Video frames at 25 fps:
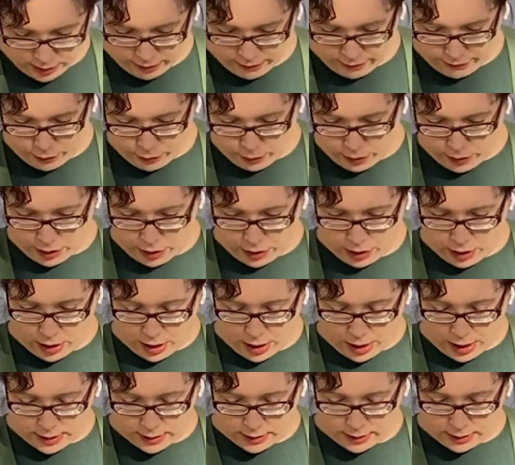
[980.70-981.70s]
4
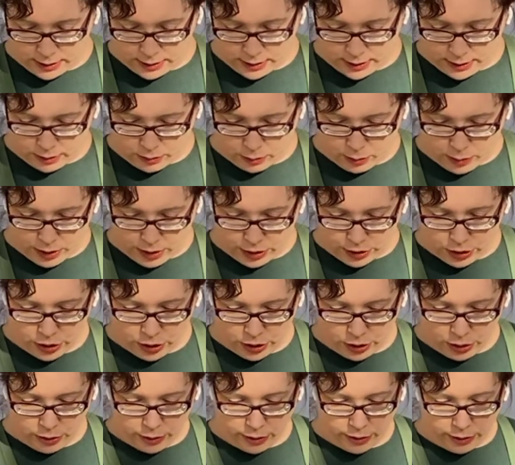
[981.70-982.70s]
across, and 1,
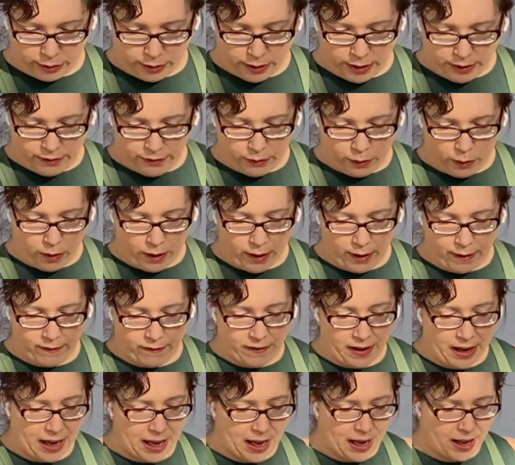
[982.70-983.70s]
2, 3, 4,
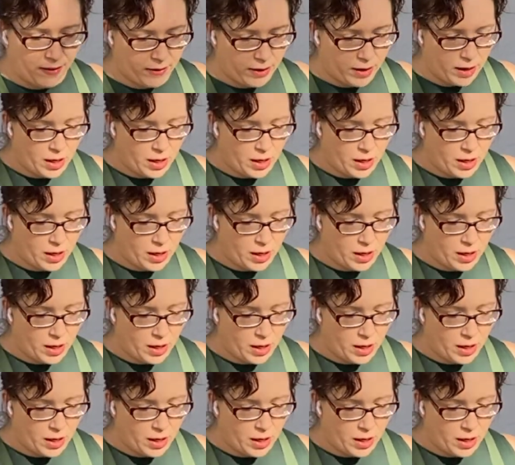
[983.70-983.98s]
5.